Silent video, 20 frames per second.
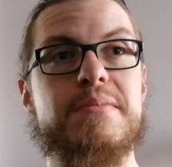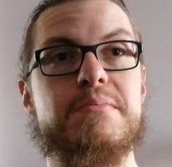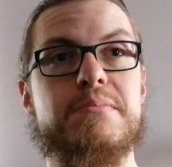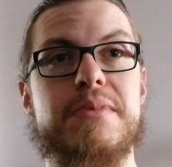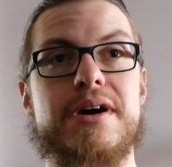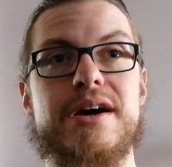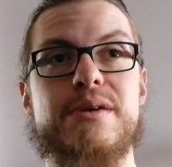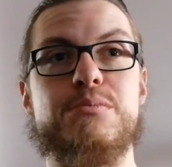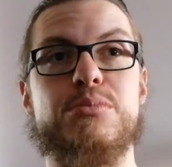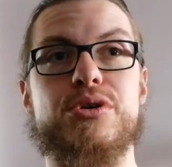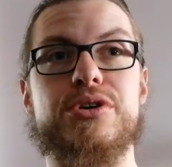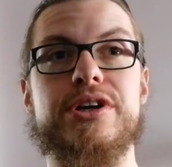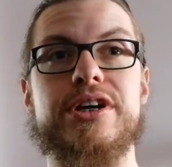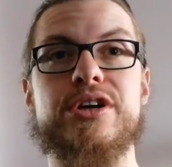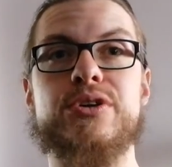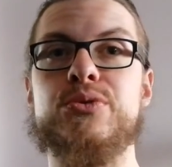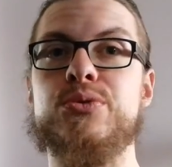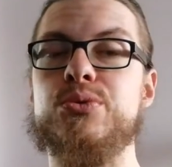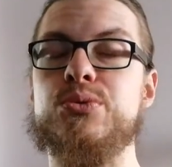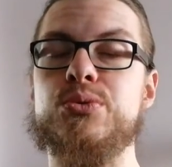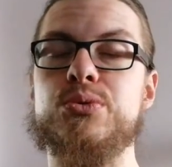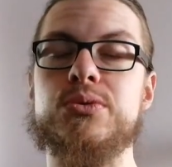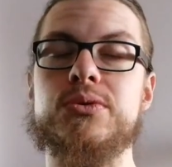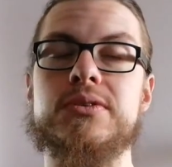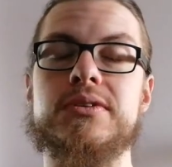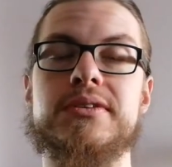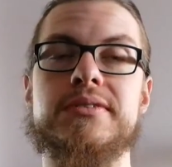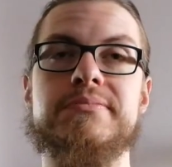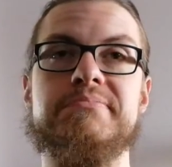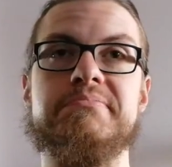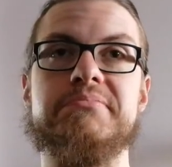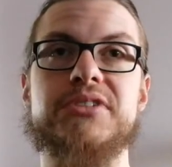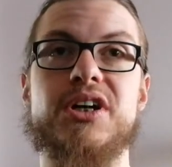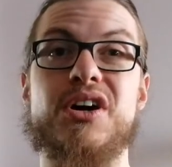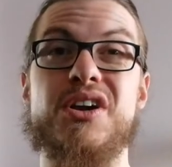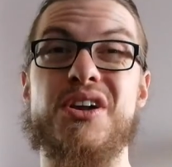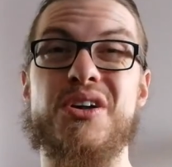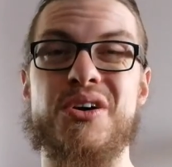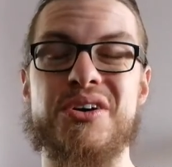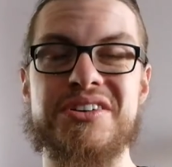my body grew
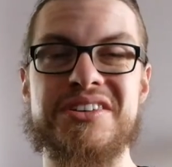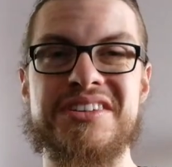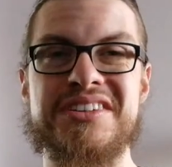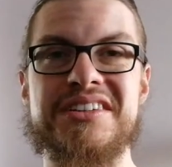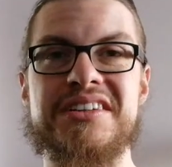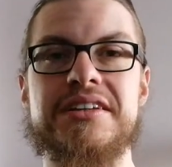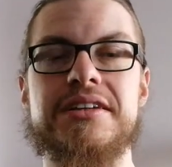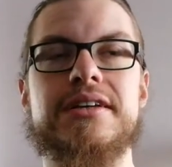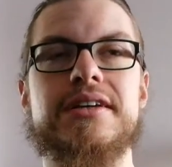a lot,